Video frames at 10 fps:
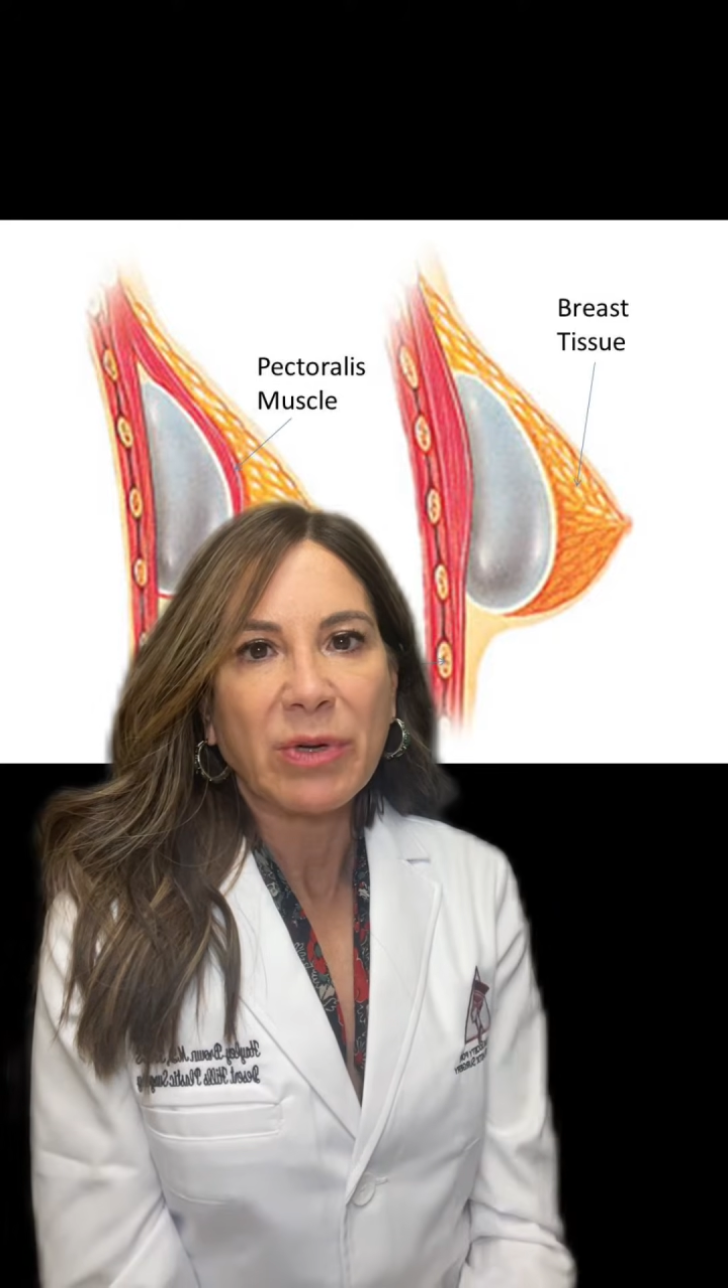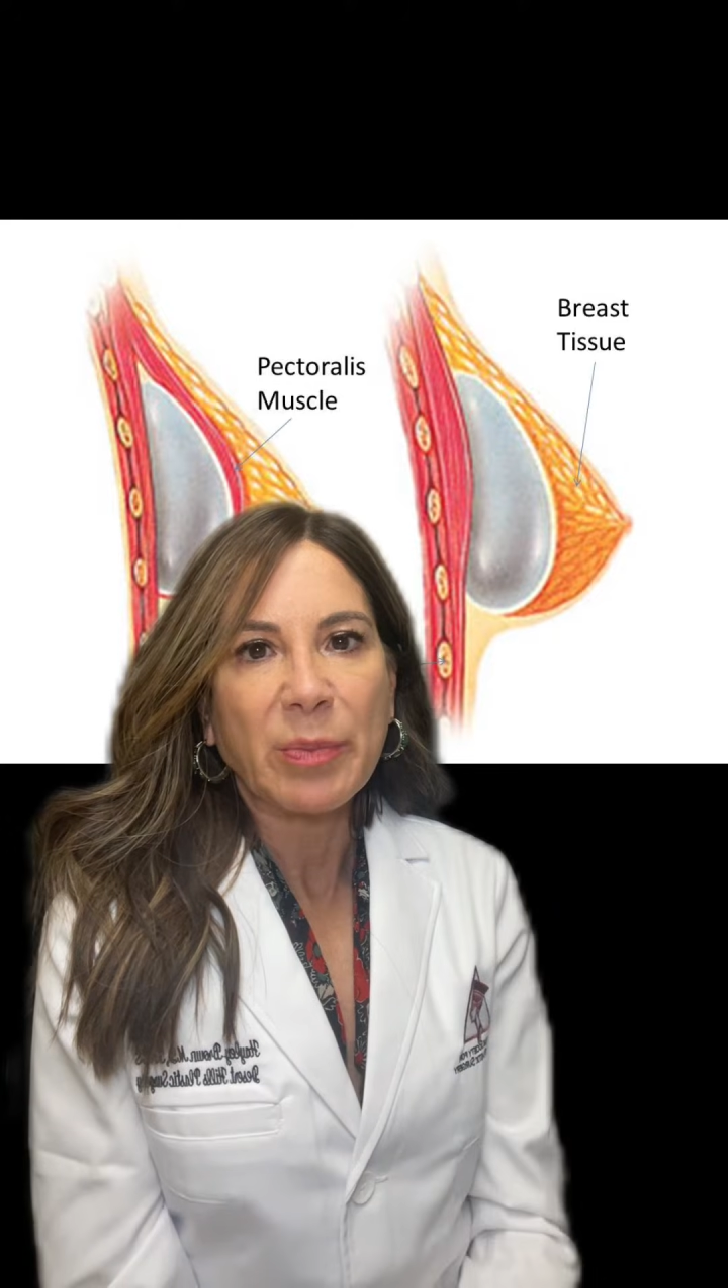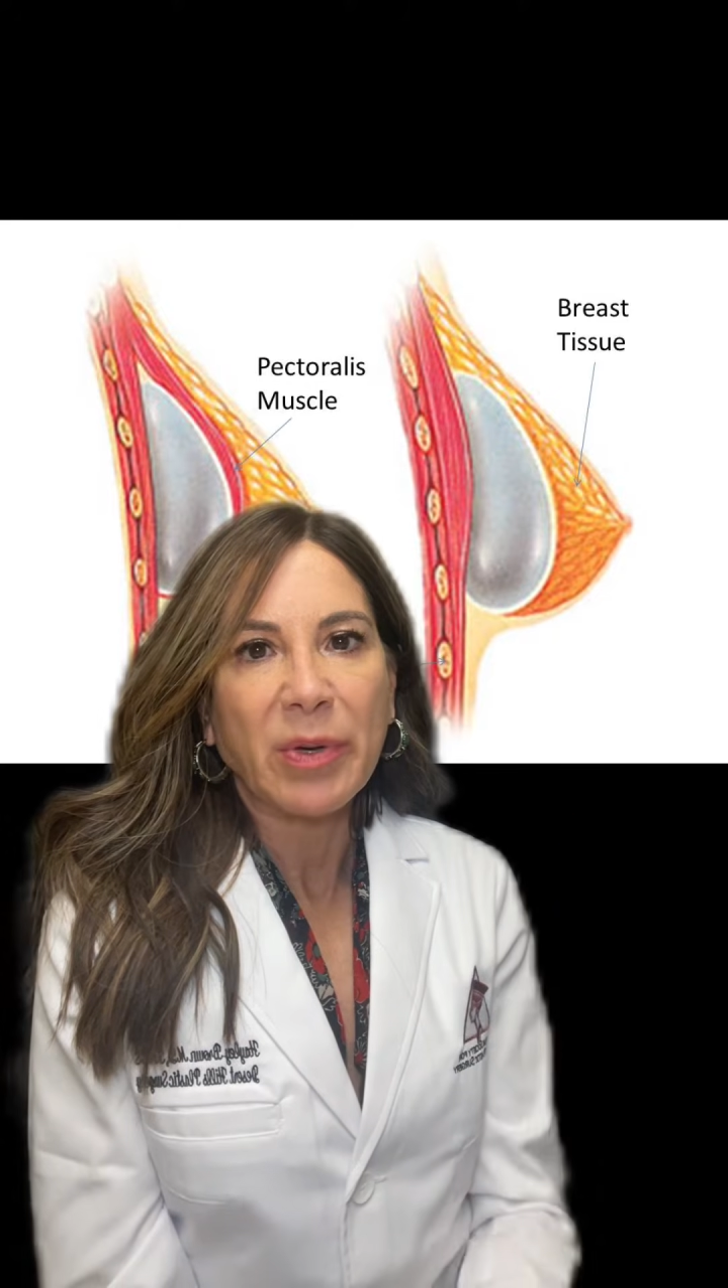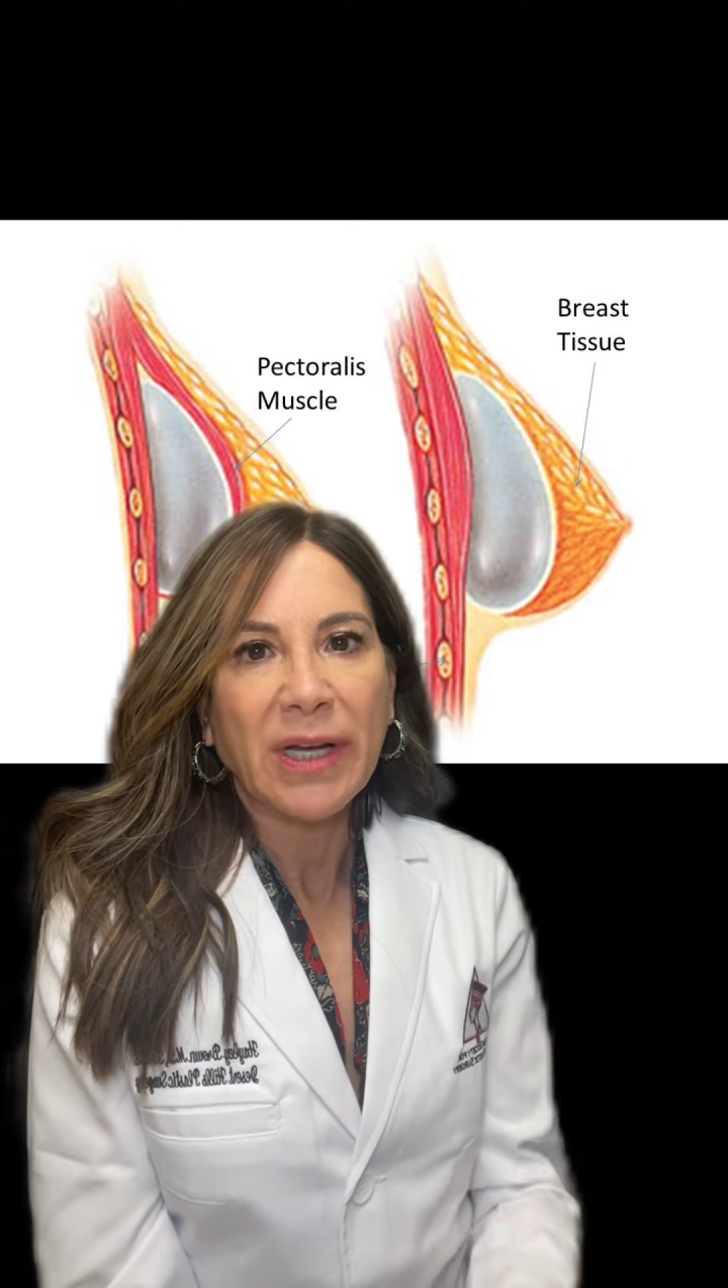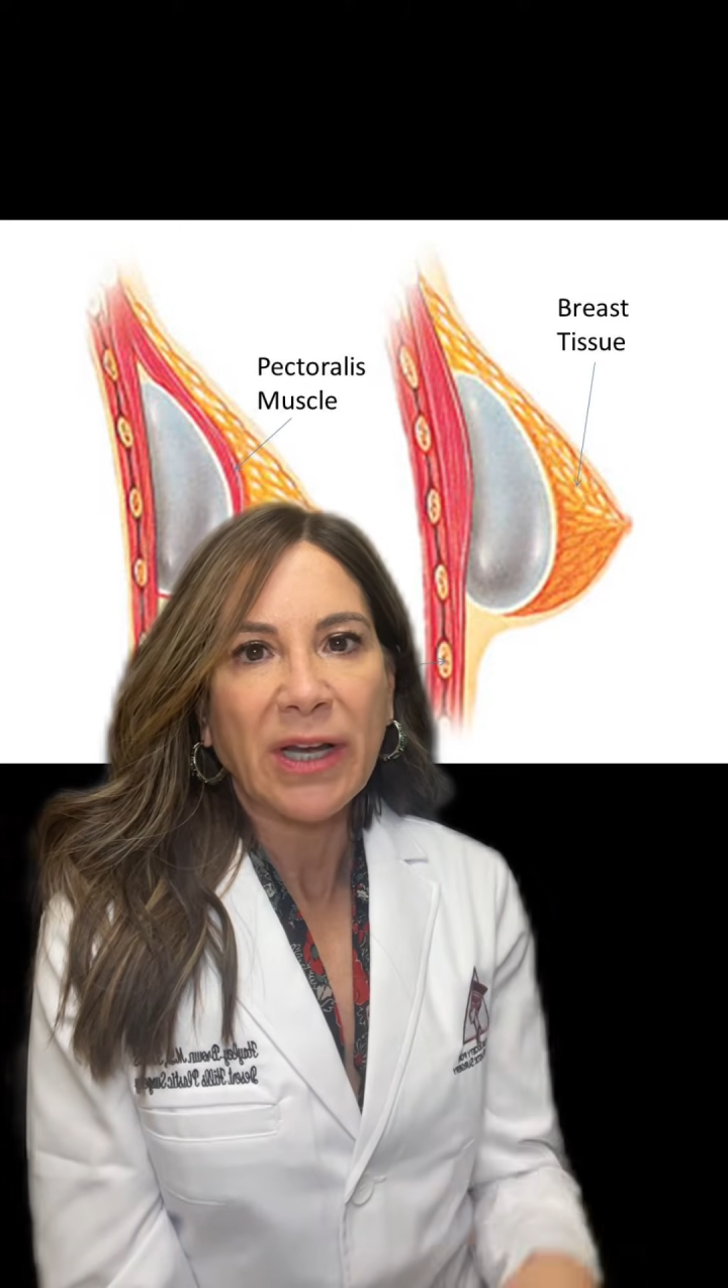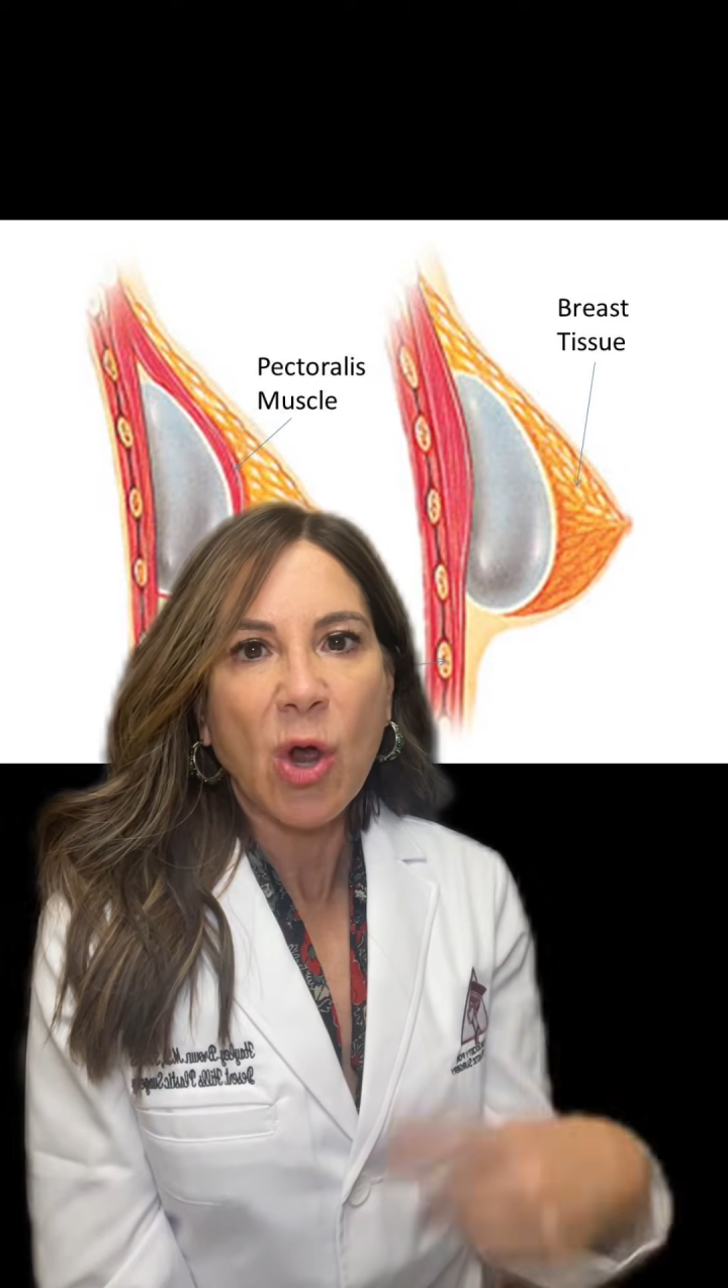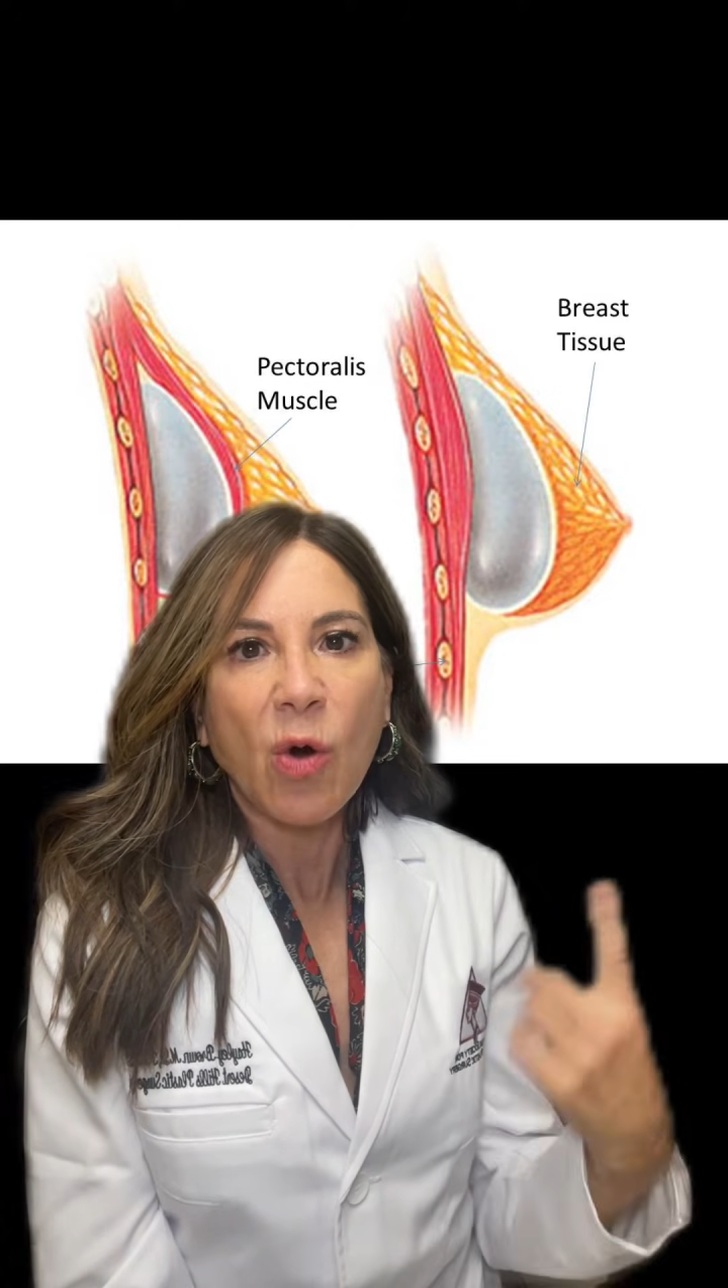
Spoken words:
we put it